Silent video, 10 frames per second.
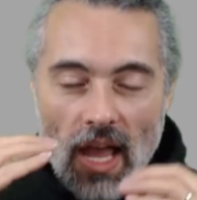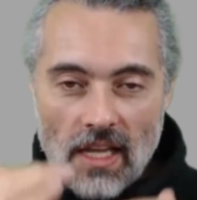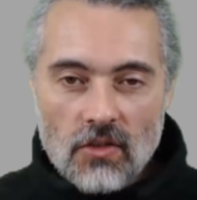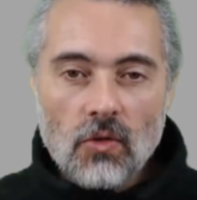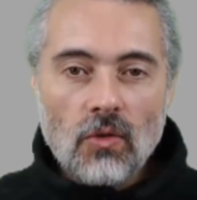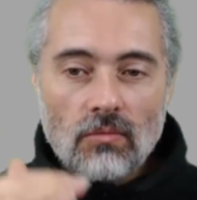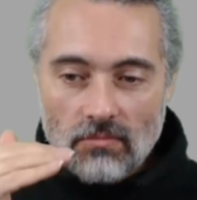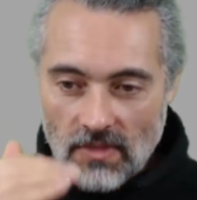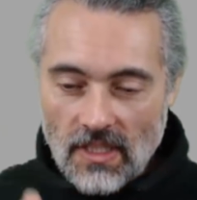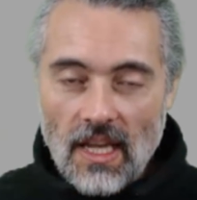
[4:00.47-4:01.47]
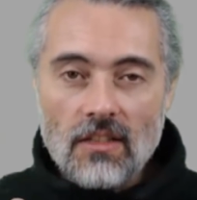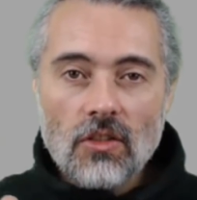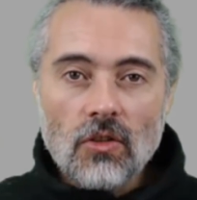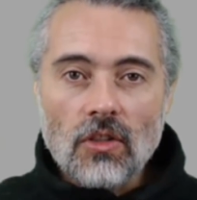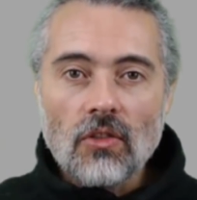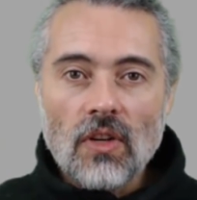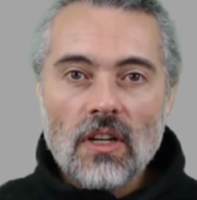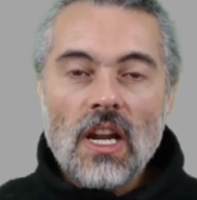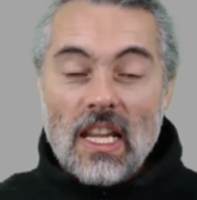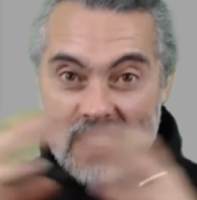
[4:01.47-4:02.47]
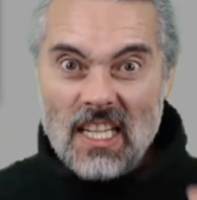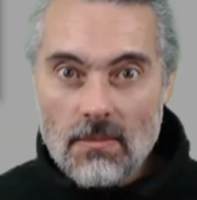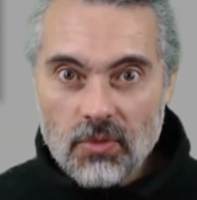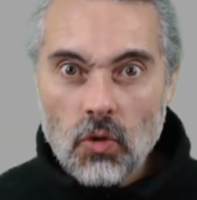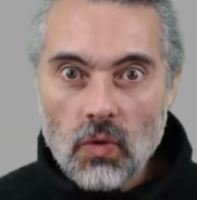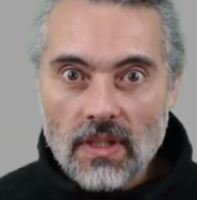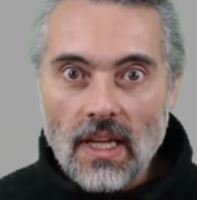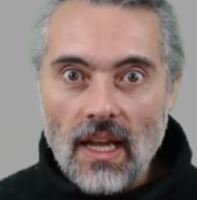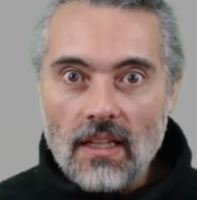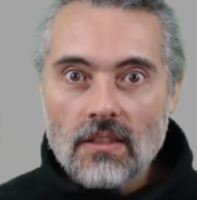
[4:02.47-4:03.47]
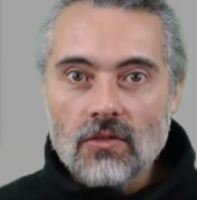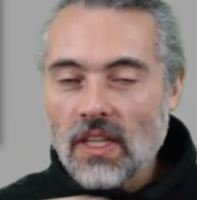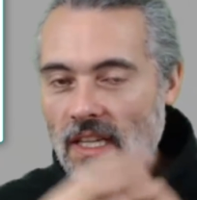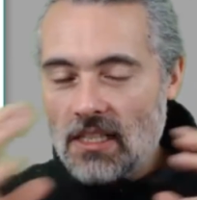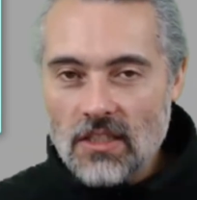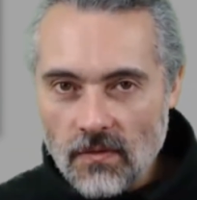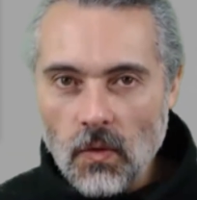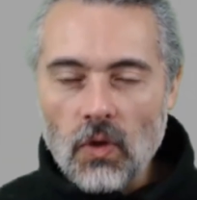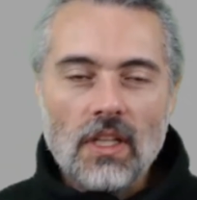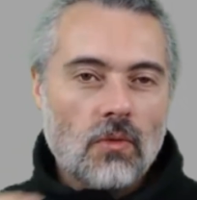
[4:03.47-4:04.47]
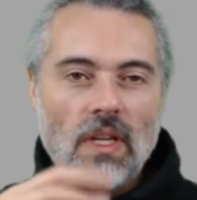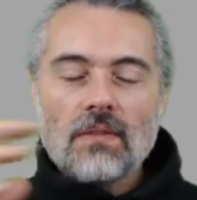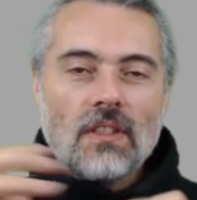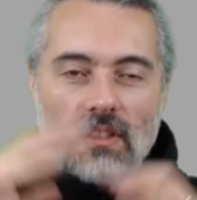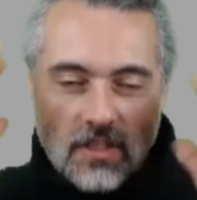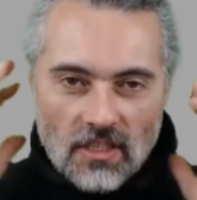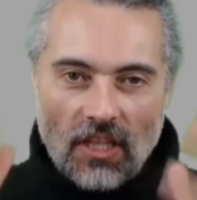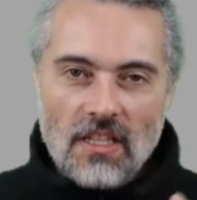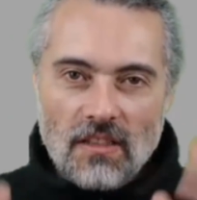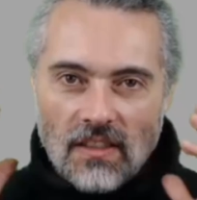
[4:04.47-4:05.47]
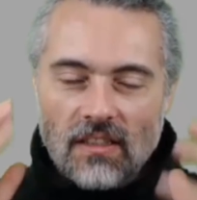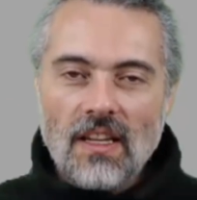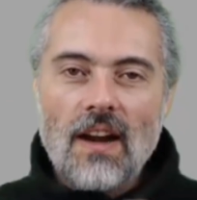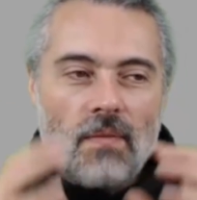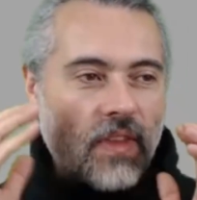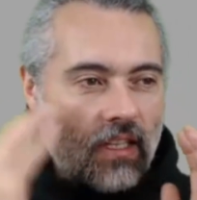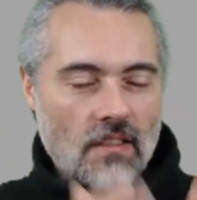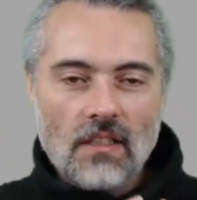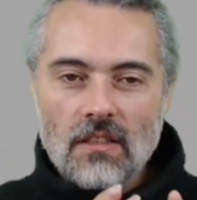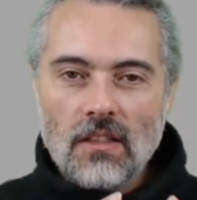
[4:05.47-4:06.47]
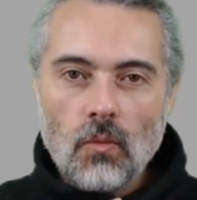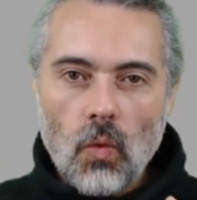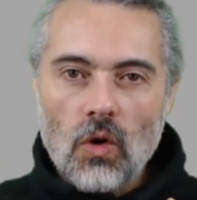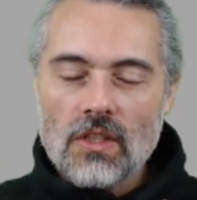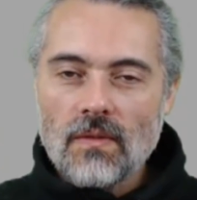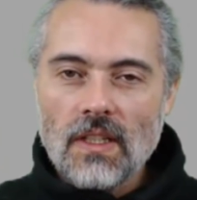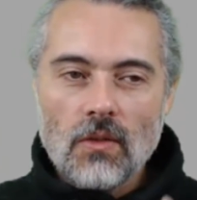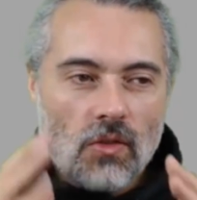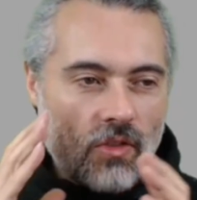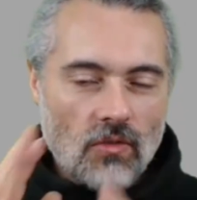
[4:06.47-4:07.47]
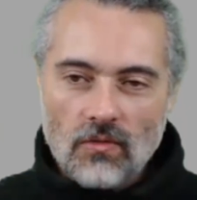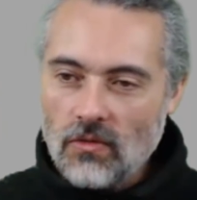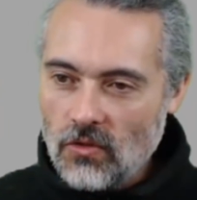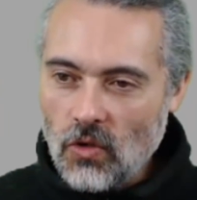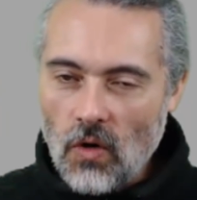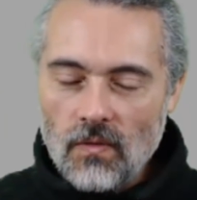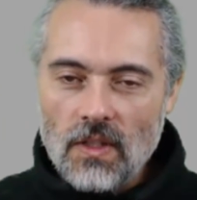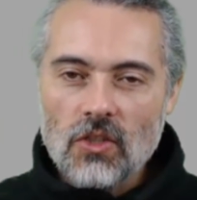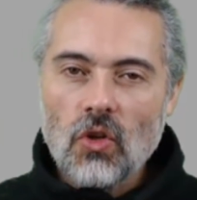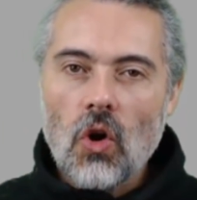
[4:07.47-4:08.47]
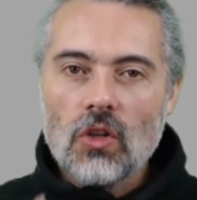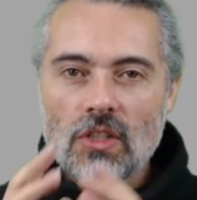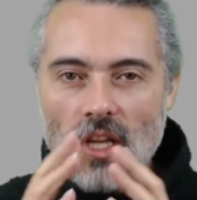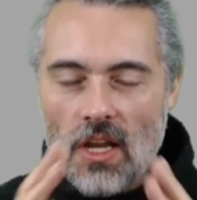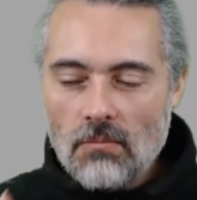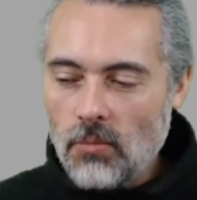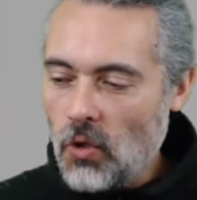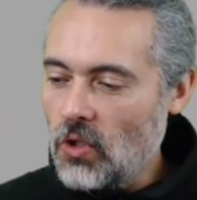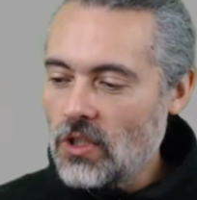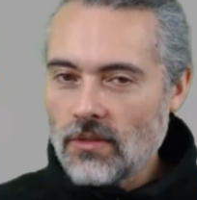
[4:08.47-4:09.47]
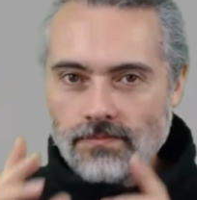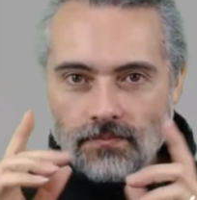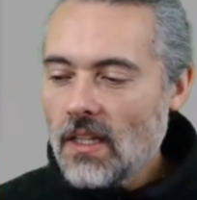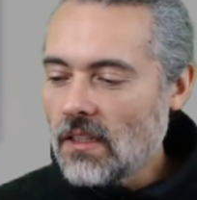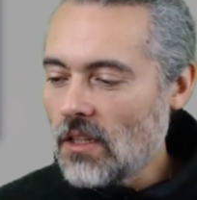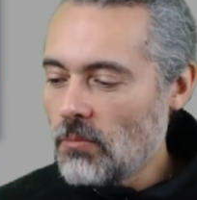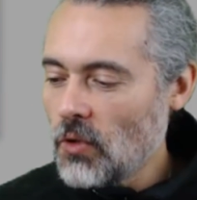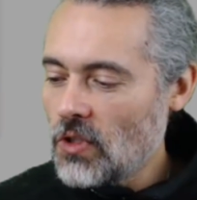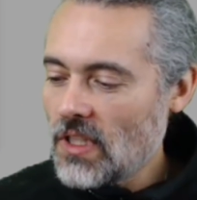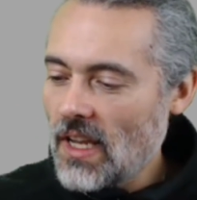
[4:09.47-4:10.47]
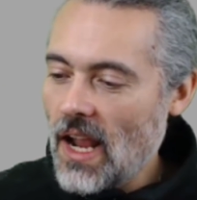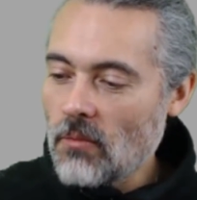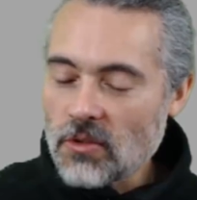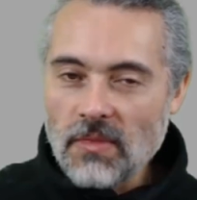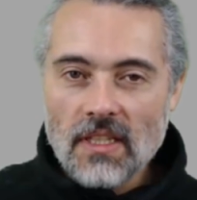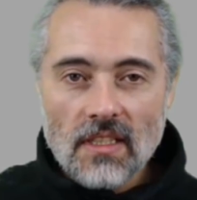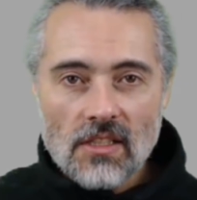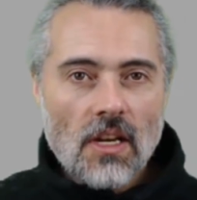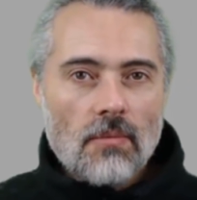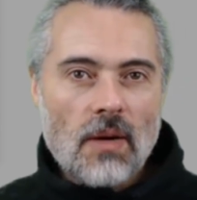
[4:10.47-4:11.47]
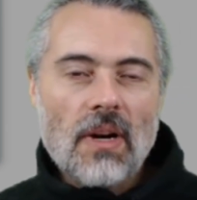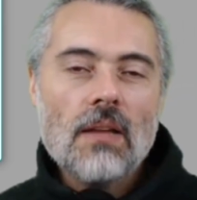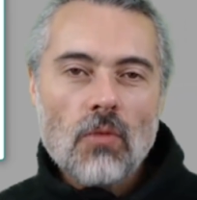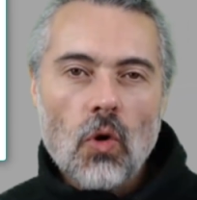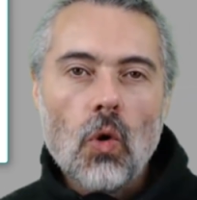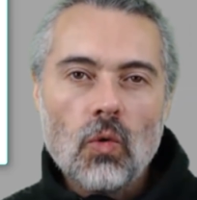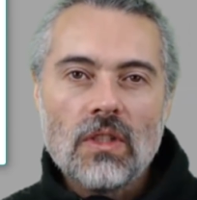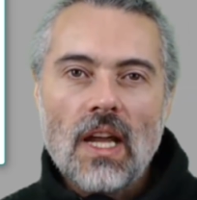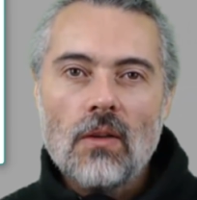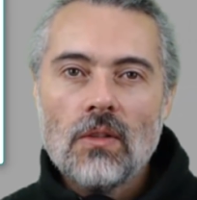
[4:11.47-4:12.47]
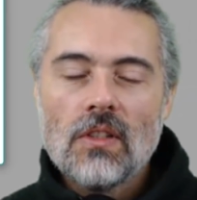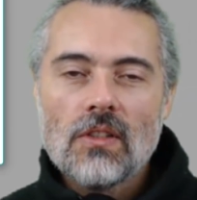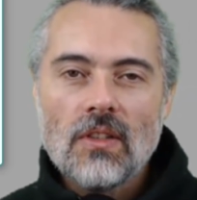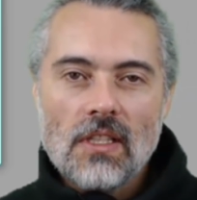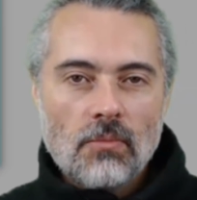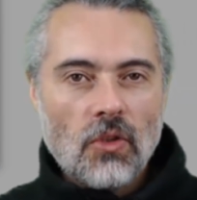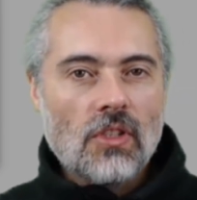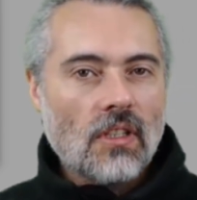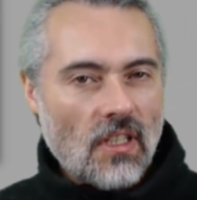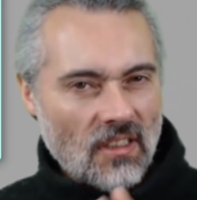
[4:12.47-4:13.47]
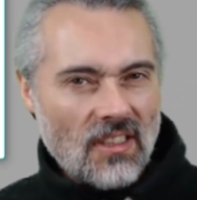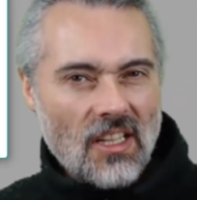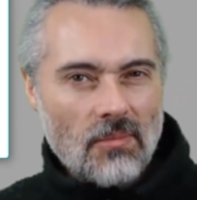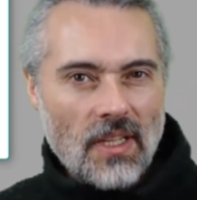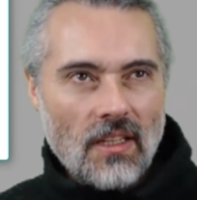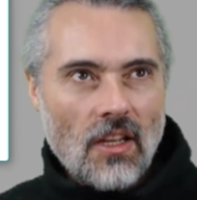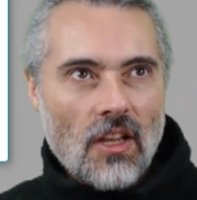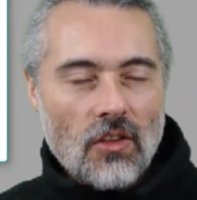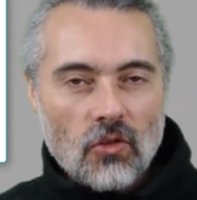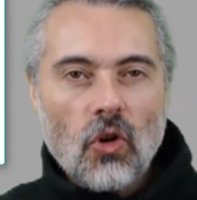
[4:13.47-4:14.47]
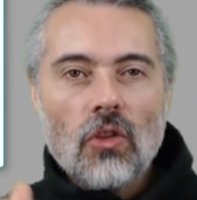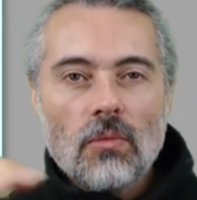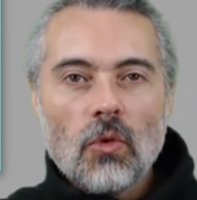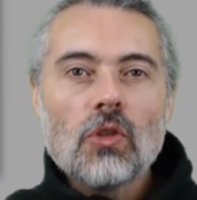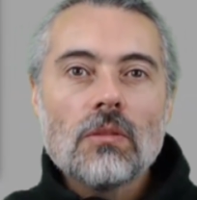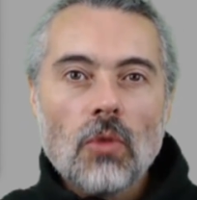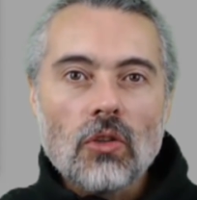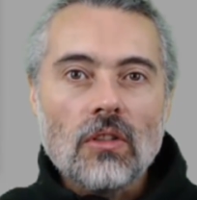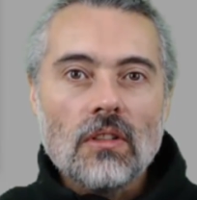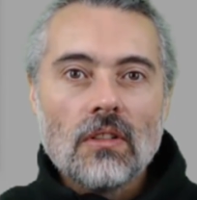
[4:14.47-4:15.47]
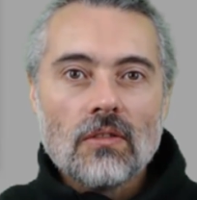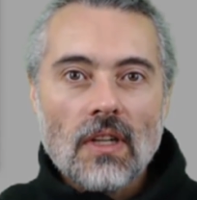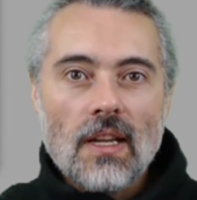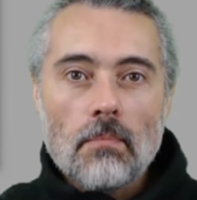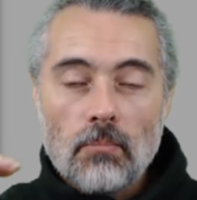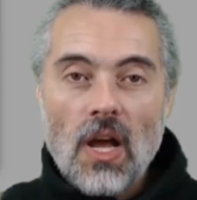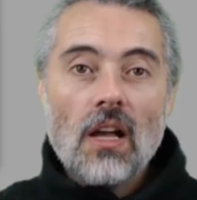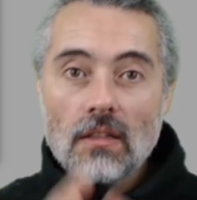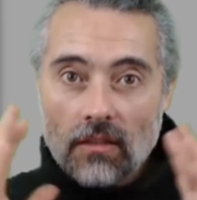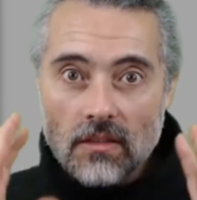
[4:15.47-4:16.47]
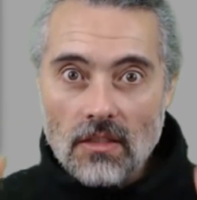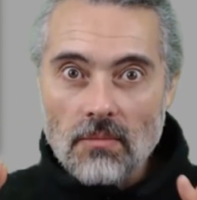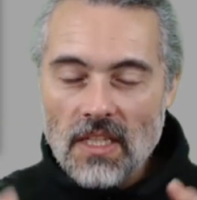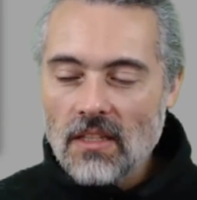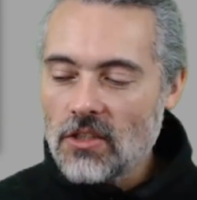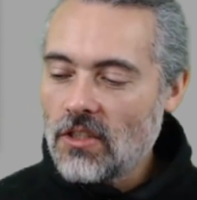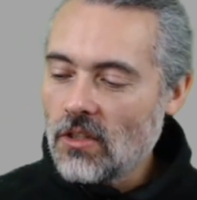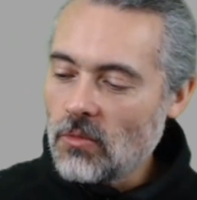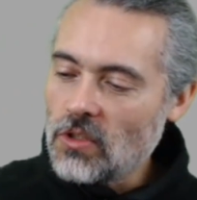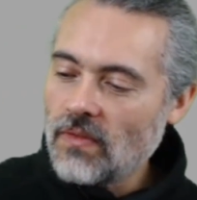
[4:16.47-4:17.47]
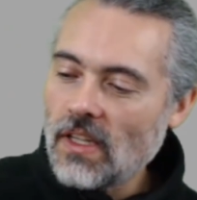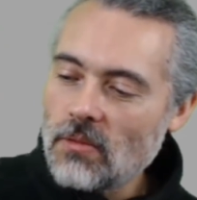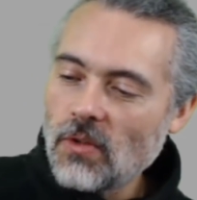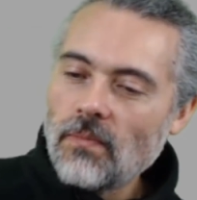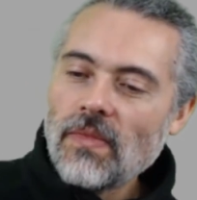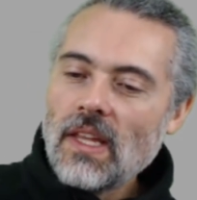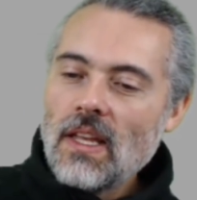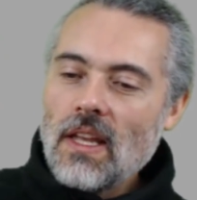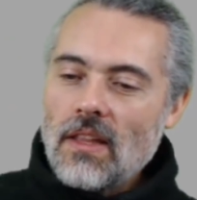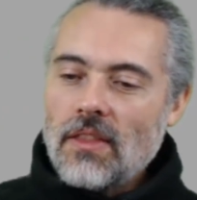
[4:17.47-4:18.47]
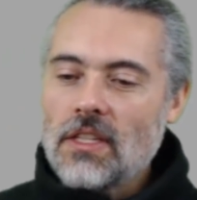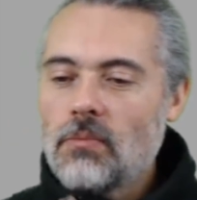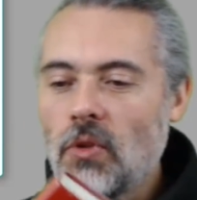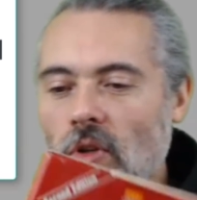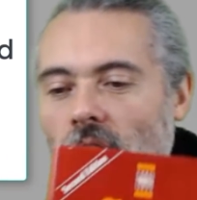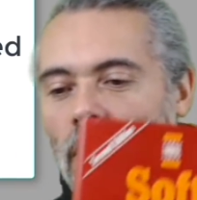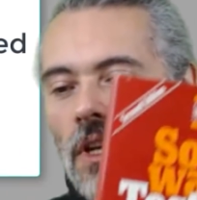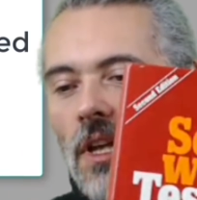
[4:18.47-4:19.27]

as you get into your career, keep doing that, right? That's the focus. We have to continually learn, continually watch videos, conference talks, books. Now the books that helped me, these, remember I'm old now, so these books are a little bit, they're not the most modern, right? But to me, they're still the most valuable. This book,